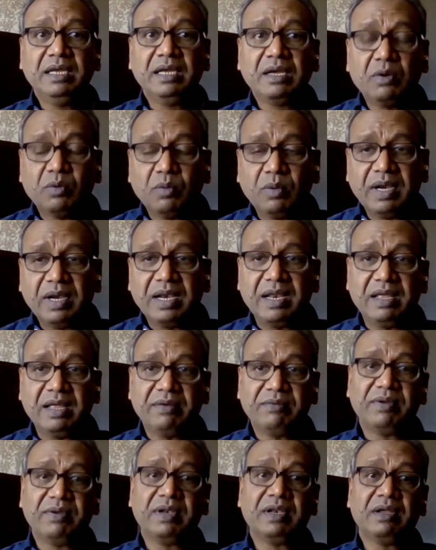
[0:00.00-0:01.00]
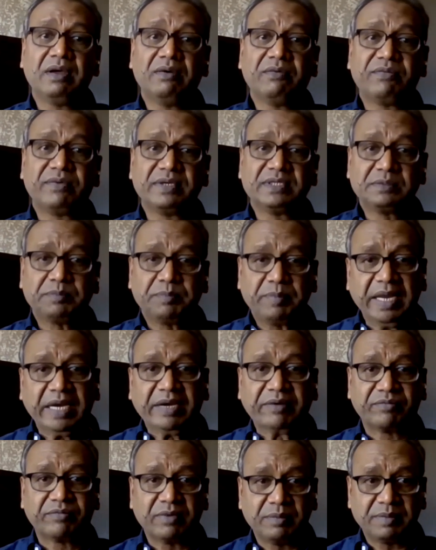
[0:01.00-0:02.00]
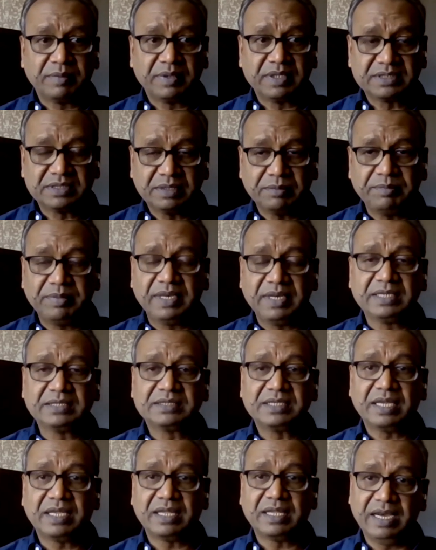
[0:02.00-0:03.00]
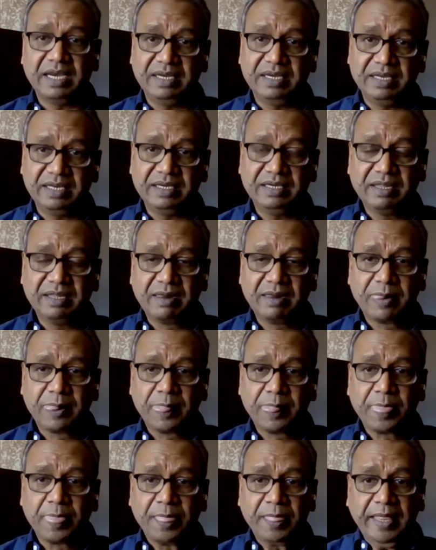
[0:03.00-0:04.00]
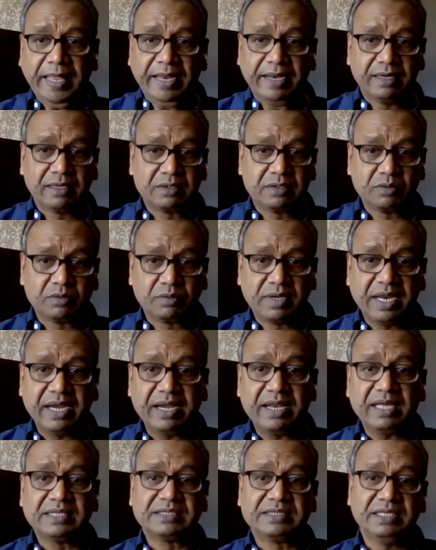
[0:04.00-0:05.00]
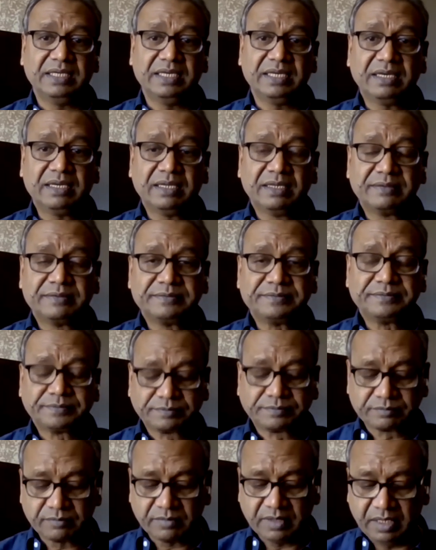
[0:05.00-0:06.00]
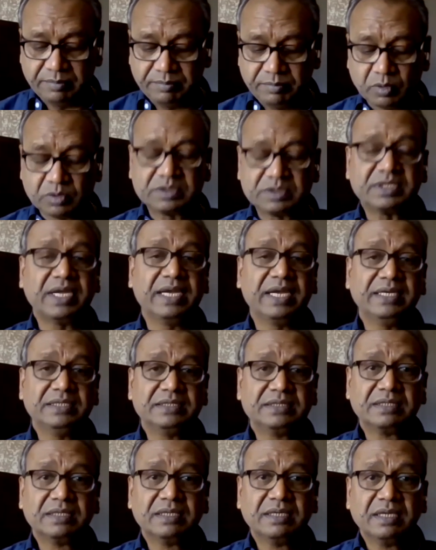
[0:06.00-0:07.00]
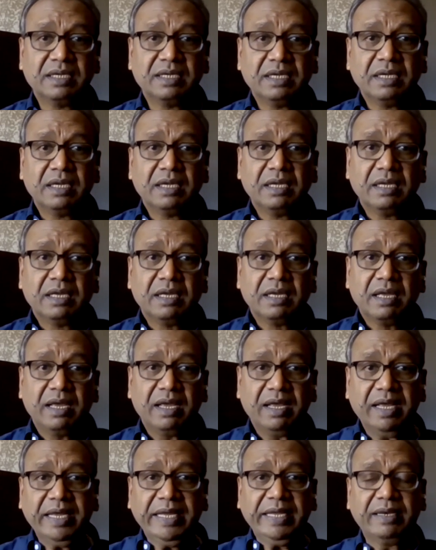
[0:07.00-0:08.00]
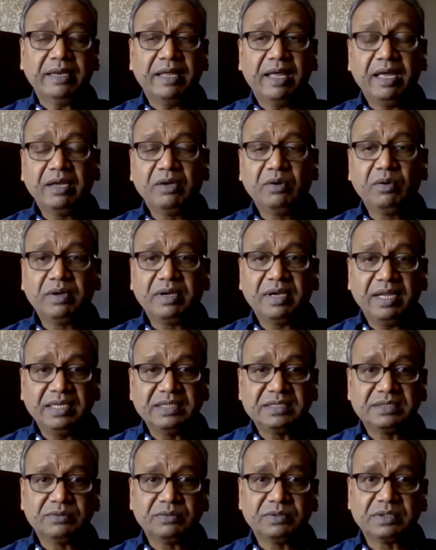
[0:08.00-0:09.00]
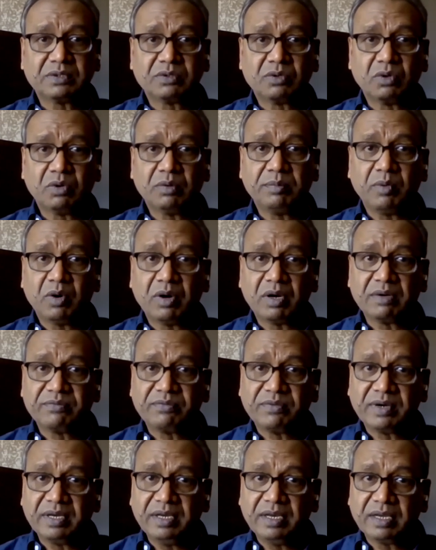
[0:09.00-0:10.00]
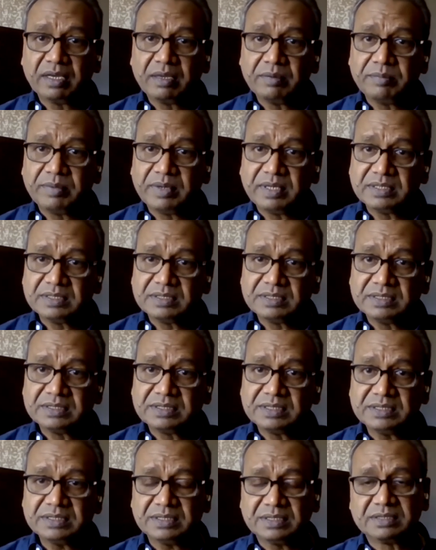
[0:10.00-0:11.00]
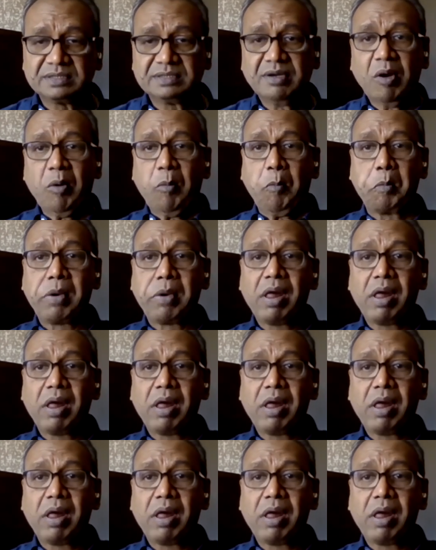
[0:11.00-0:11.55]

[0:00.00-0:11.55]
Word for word: equal level of respect from our siblings as I did. And to date, I see it in both sides. And I could tell she was a role model for our younger brothers and sisters.